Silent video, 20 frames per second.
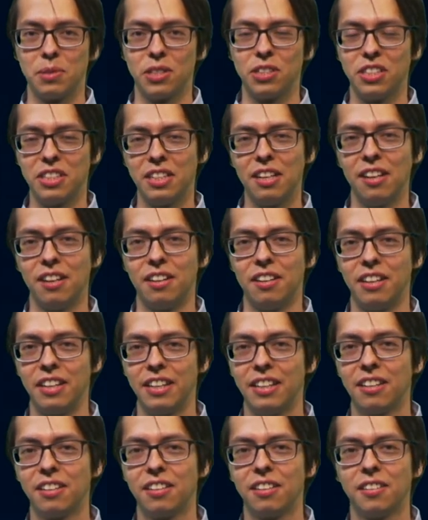machine
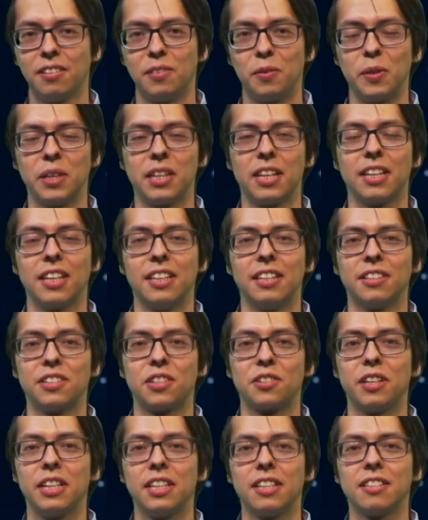learning, we can
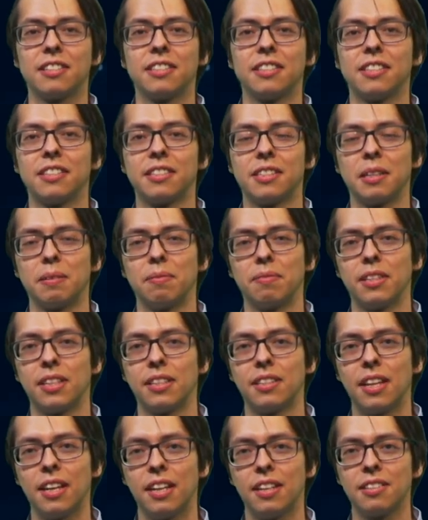train a system
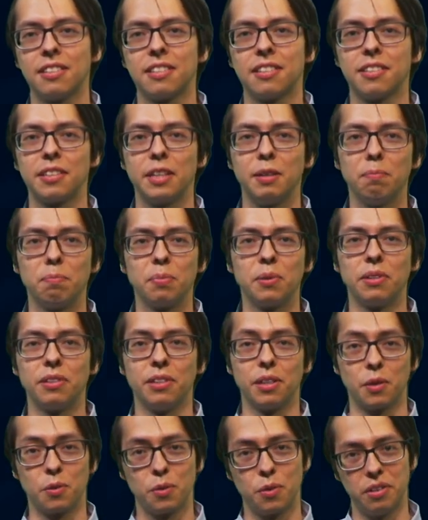that takes as input
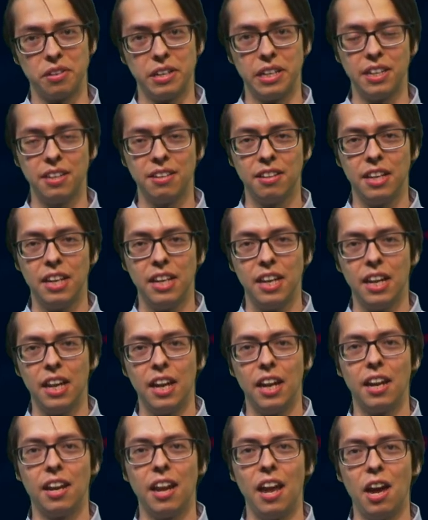a query
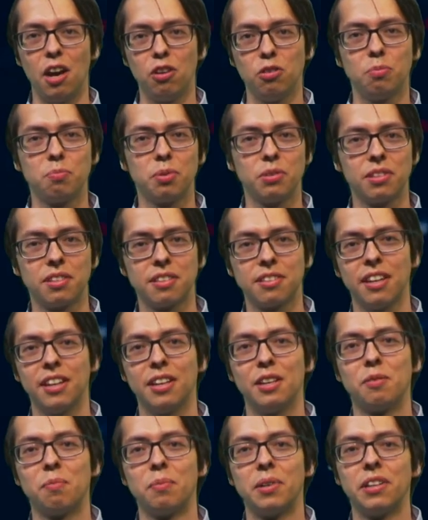and outputs
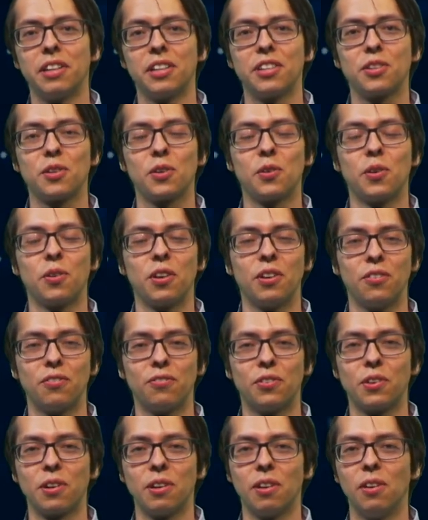a numeric score
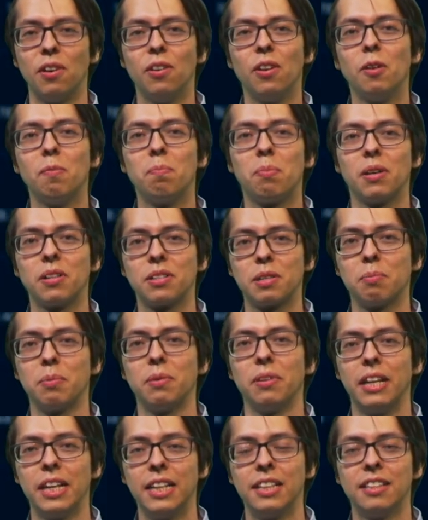for all
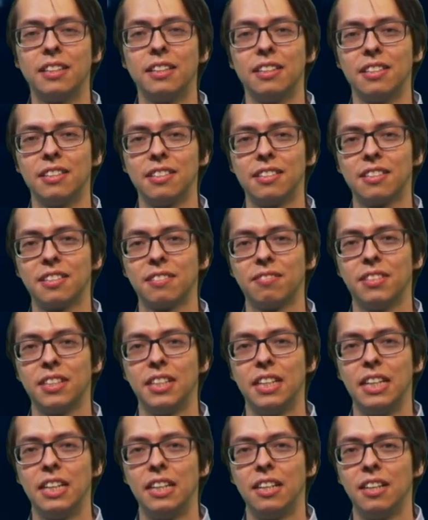possible entities.
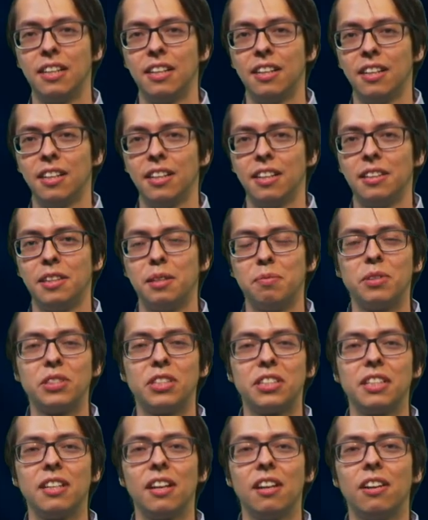The
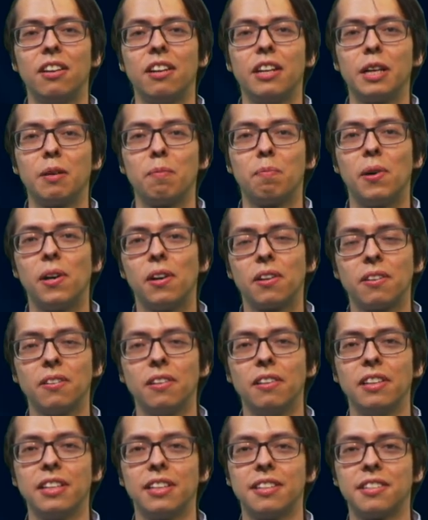machine learning
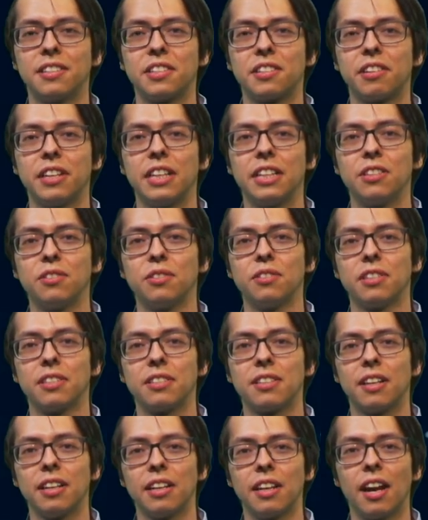model is trained to
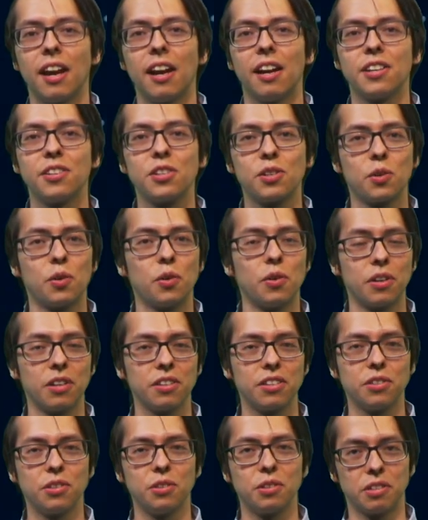assign high
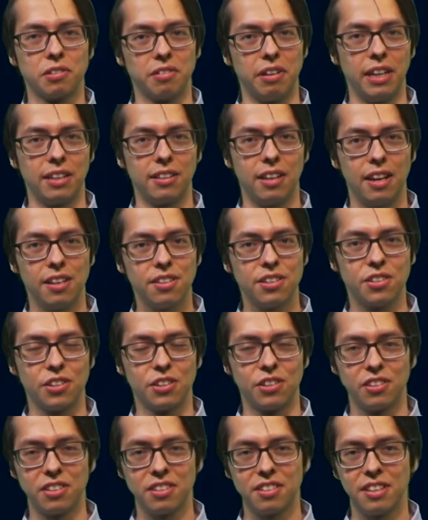scores to correct
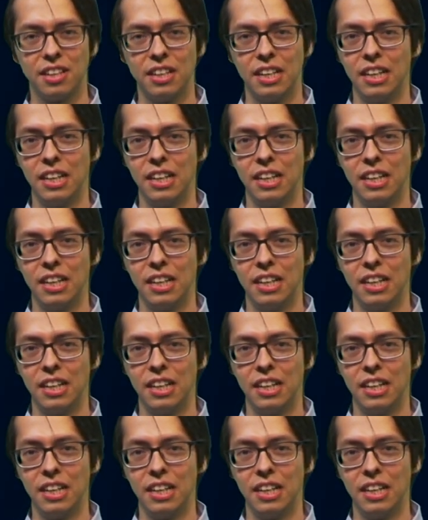answers